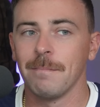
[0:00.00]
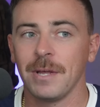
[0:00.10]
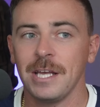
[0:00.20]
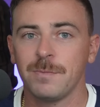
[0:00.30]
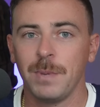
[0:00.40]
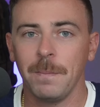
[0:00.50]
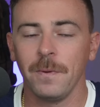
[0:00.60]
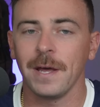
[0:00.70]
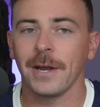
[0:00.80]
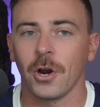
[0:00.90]
but it's
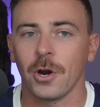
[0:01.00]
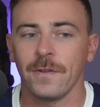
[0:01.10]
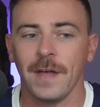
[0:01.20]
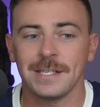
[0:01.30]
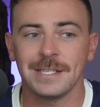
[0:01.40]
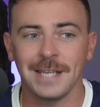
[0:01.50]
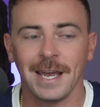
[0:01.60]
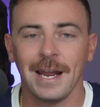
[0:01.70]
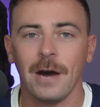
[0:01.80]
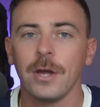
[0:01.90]
people like her that stick
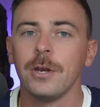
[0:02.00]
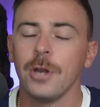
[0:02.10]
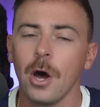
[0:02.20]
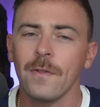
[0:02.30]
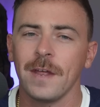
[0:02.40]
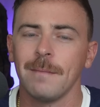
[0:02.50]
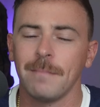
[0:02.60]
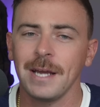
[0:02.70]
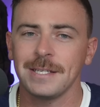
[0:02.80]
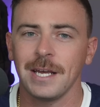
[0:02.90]
it out and know that it
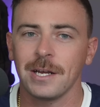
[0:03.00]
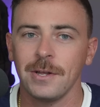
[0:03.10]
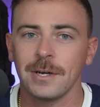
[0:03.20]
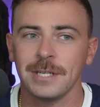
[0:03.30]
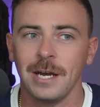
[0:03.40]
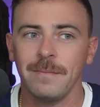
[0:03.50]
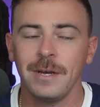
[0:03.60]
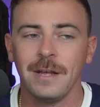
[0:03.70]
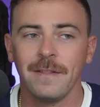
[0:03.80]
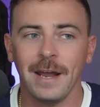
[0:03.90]
might take a long time
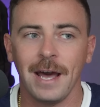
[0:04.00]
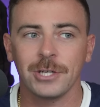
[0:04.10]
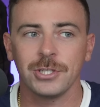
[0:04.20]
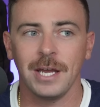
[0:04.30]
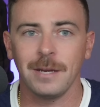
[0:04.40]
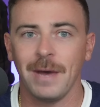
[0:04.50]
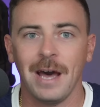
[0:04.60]
that actually end up